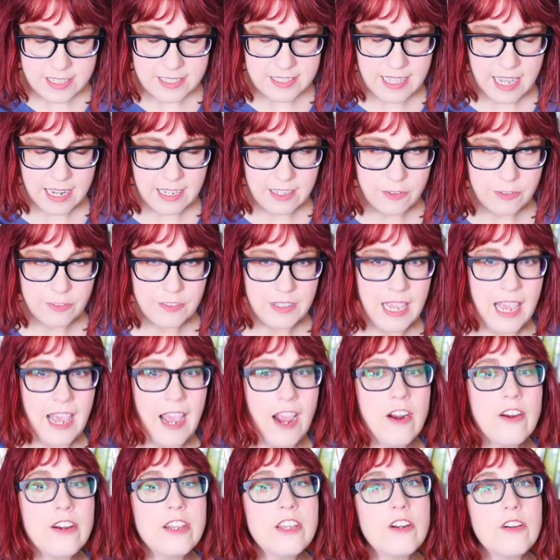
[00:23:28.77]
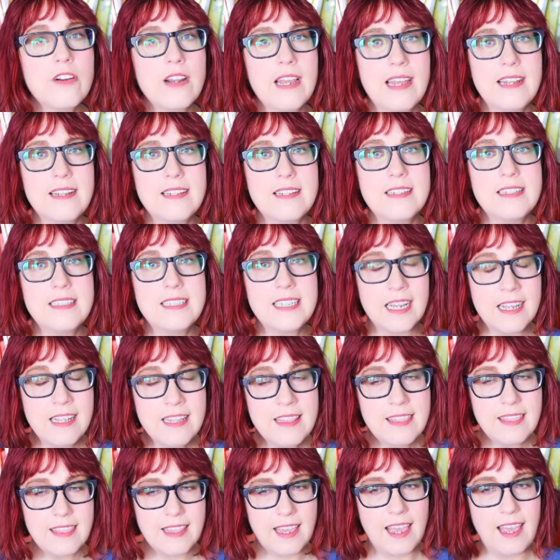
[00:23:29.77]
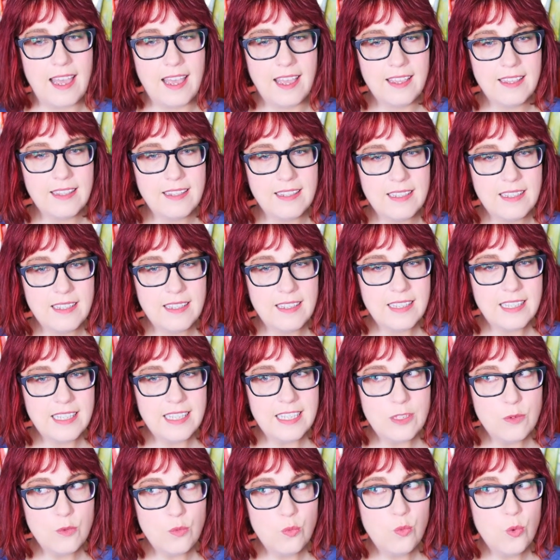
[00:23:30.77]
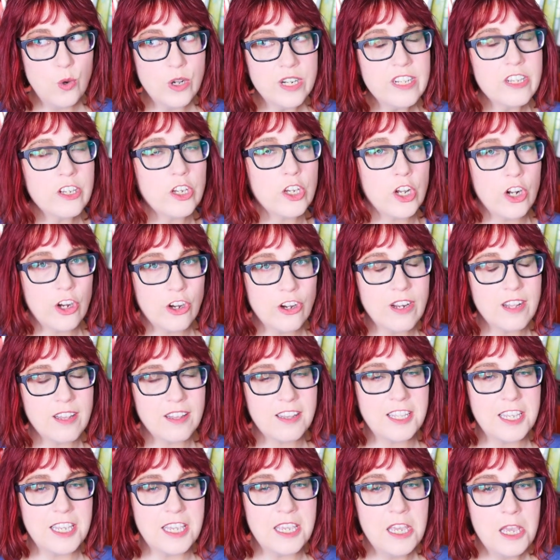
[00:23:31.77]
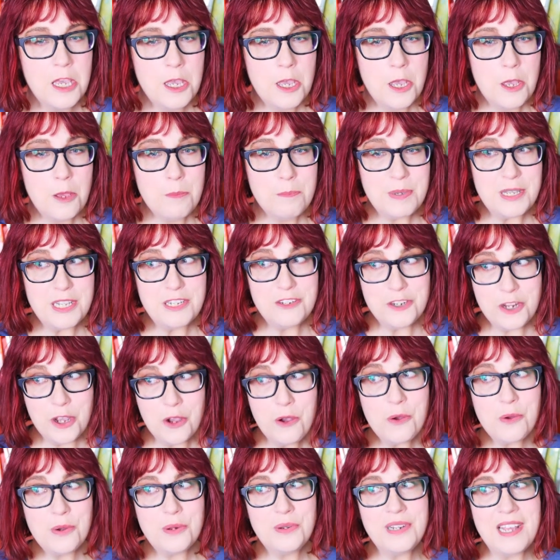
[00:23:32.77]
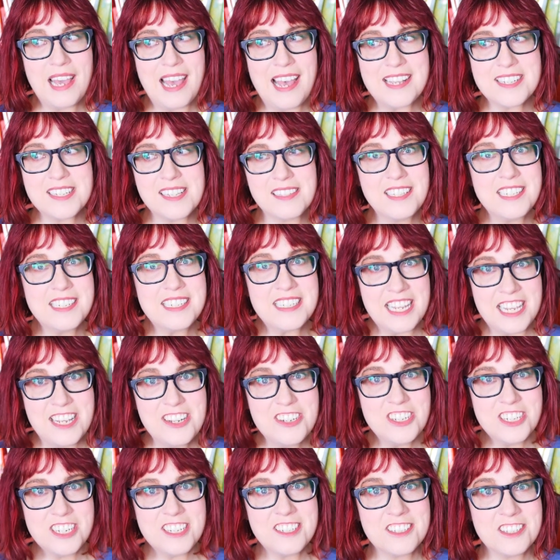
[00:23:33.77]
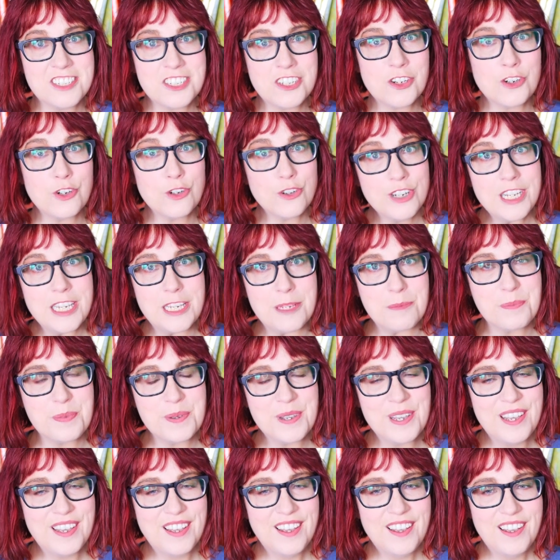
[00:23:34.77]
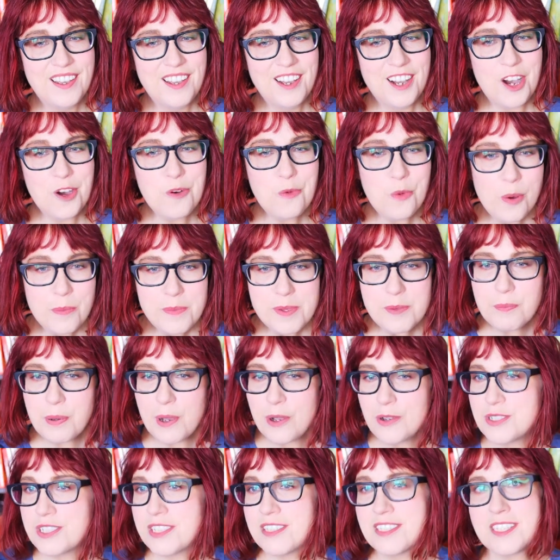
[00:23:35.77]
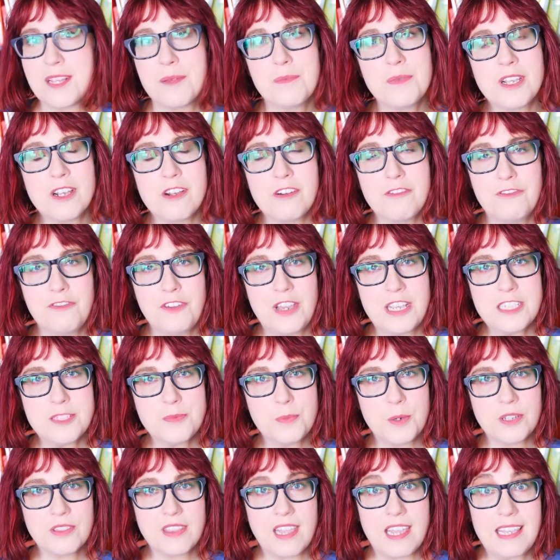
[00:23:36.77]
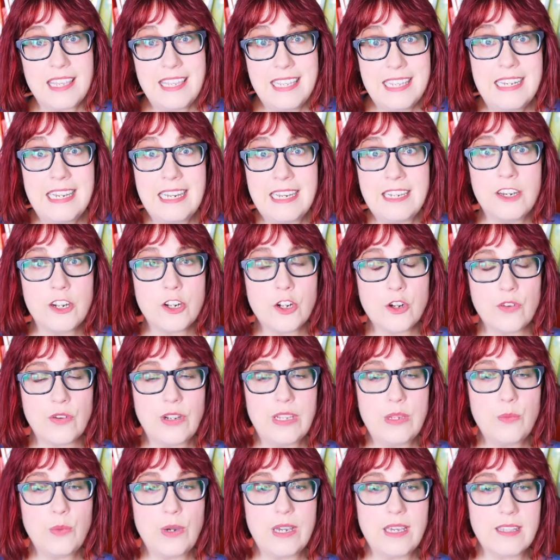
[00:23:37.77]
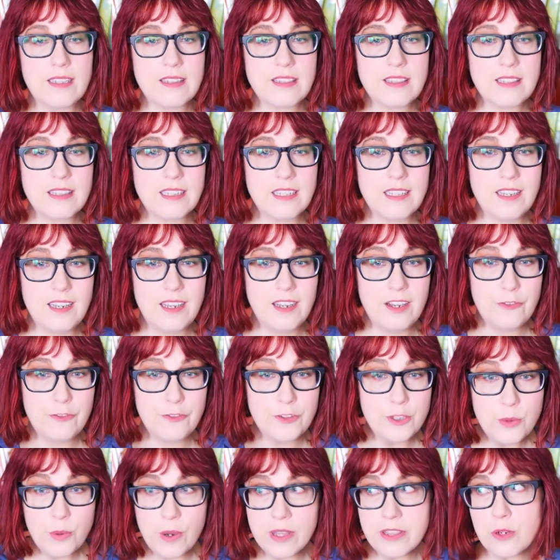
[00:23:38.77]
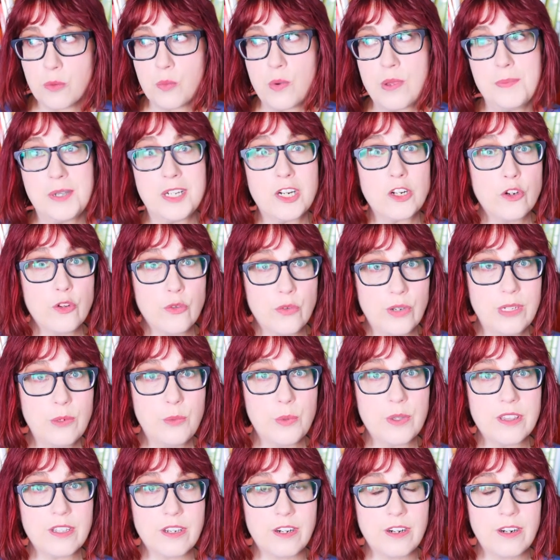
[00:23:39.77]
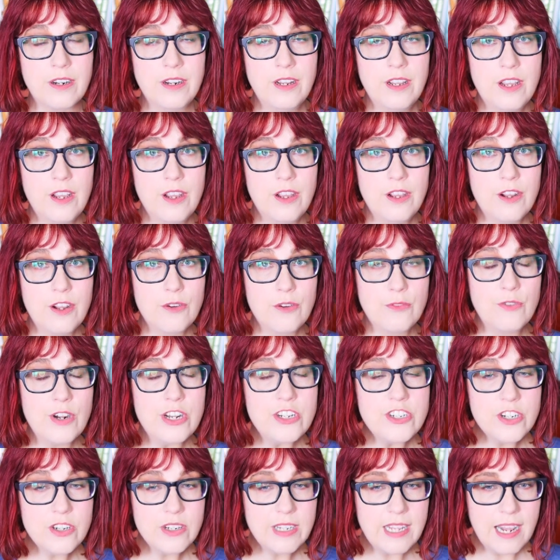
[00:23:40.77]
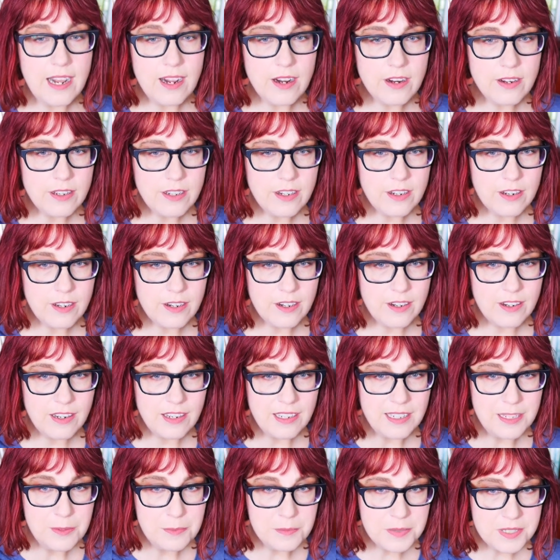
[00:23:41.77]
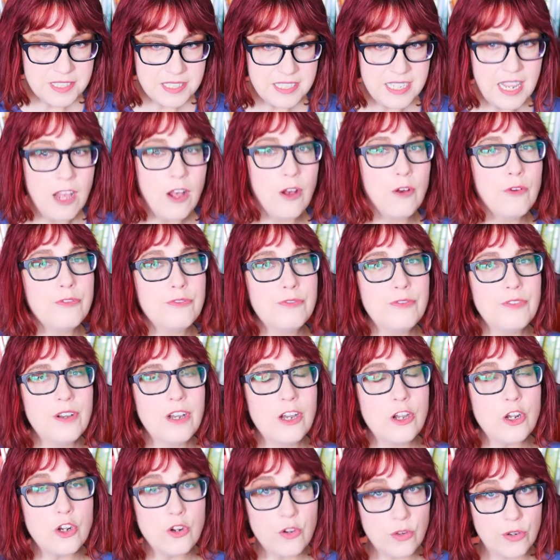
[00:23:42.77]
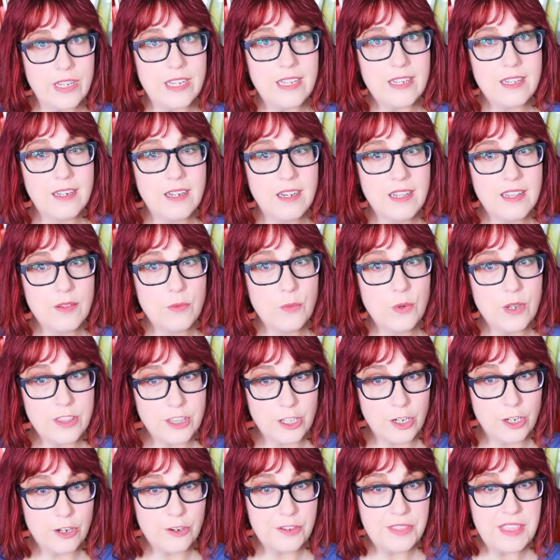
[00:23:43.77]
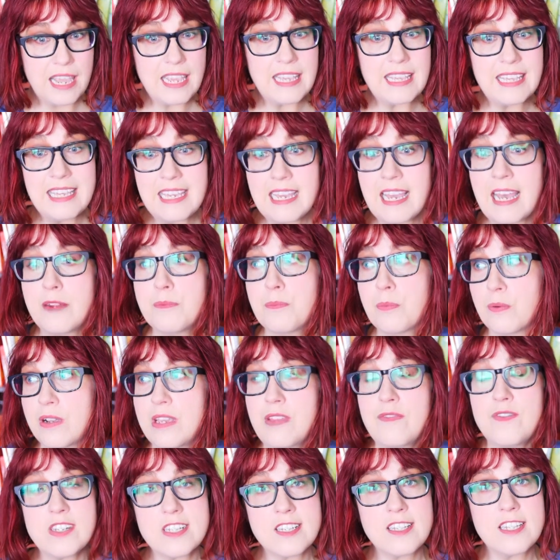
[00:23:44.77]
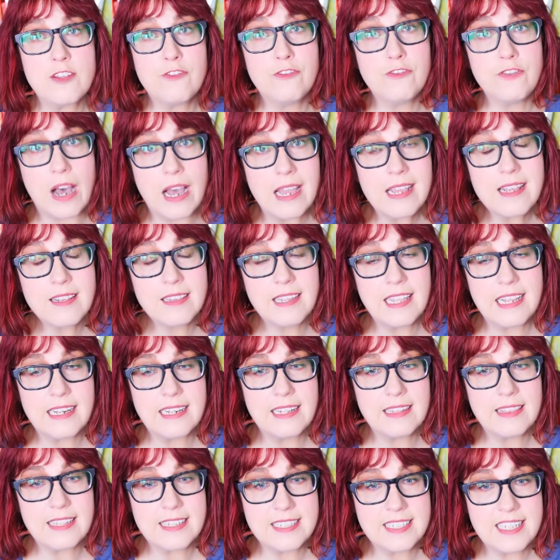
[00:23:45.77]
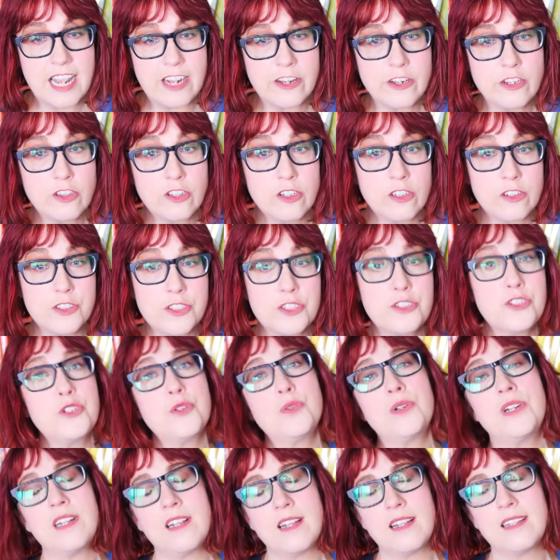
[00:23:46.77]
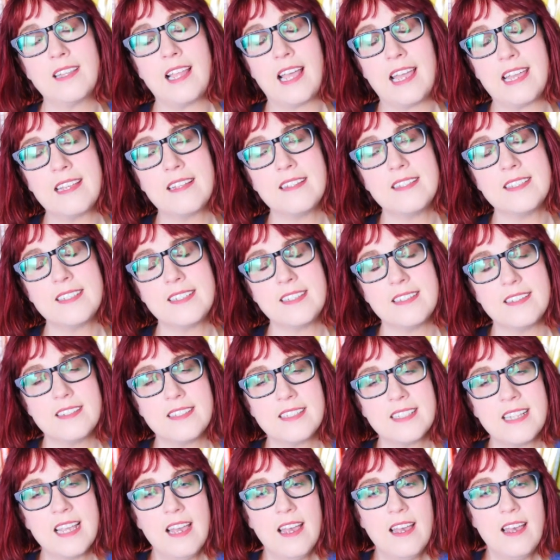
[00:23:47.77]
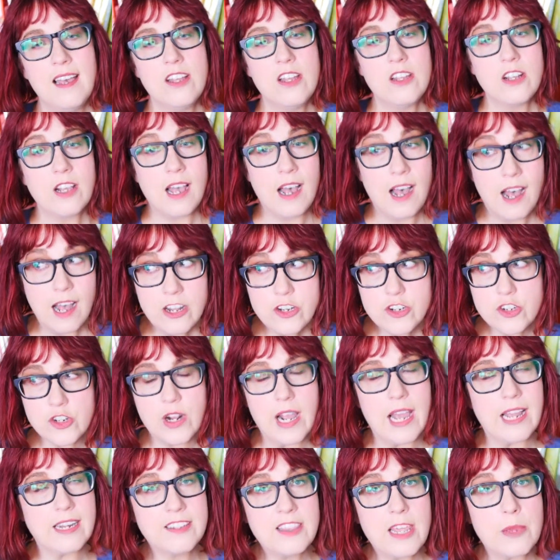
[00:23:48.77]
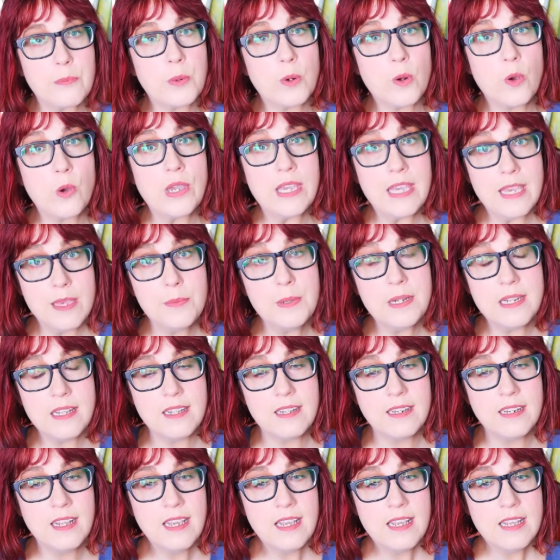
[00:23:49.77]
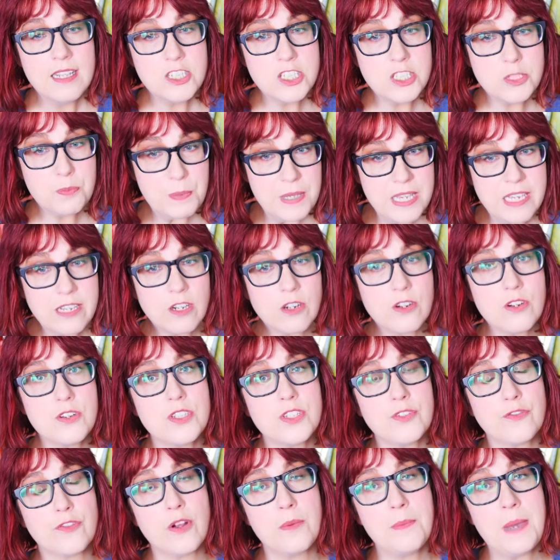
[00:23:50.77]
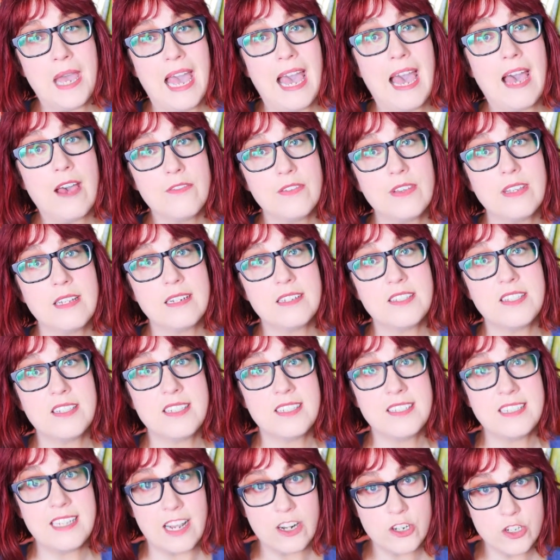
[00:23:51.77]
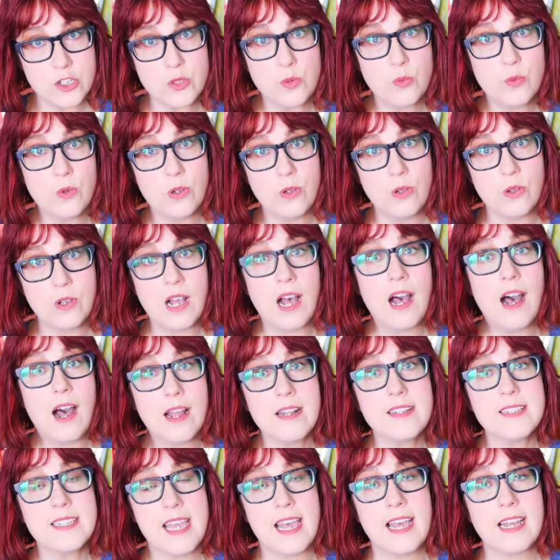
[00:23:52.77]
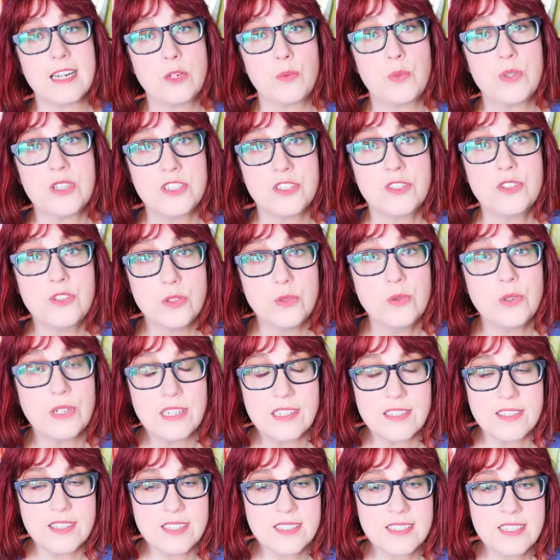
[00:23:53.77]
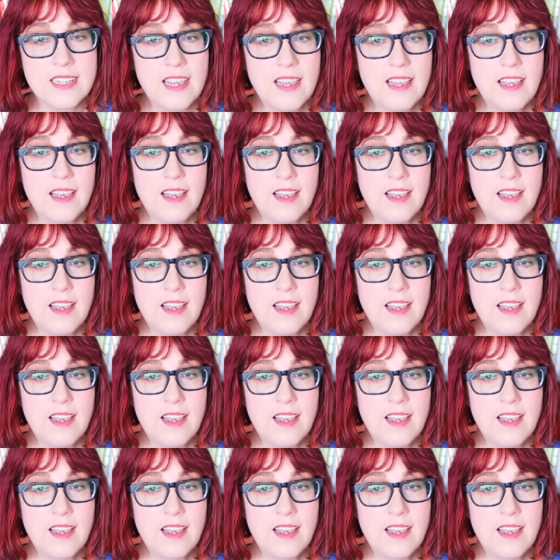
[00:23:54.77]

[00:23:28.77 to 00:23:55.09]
is that if Carrier had done that, he wouldn't currently be known as a litigious creep. A woman posted something on Facebook that he didn't agree with. A few other women agreed with her. Richard Carrier himself agreed with her that he had previously violated the Secular Student Alliance's contract that prohibited speakers from having sexual contact with students.